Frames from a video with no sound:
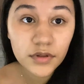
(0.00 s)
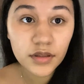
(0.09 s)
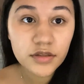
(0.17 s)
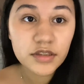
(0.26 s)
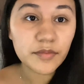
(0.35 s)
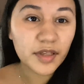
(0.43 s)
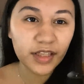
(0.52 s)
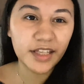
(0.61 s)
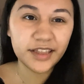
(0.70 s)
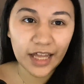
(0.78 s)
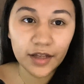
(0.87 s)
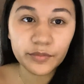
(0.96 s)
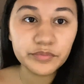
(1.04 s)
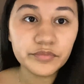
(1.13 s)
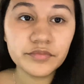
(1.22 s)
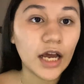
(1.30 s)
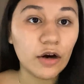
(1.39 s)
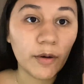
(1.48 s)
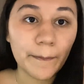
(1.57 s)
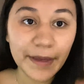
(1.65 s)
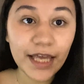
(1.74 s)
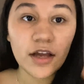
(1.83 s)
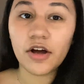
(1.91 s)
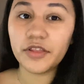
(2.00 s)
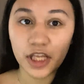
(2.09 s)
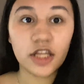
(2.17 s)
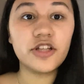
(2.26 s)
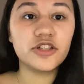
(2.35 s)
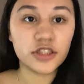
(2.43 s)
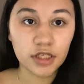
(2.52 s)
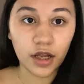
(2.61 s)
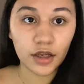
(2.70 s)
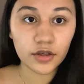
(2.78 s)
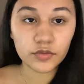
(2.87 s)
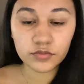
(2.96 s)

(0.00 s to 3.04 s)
Something like that. Now repeat on the other side.